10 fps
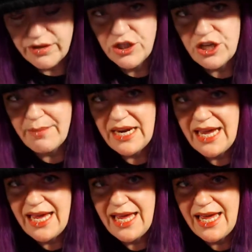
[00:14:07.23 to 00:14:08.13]

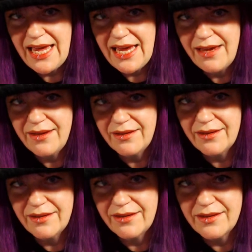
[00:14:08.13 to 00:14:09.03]
Gemini.
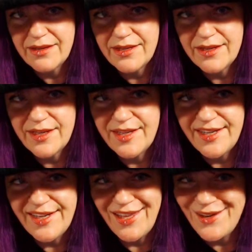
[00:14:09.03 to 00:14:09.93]

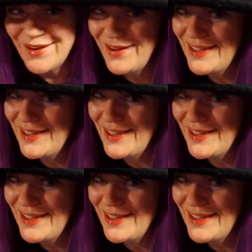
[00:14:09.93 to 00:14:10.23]
And they're all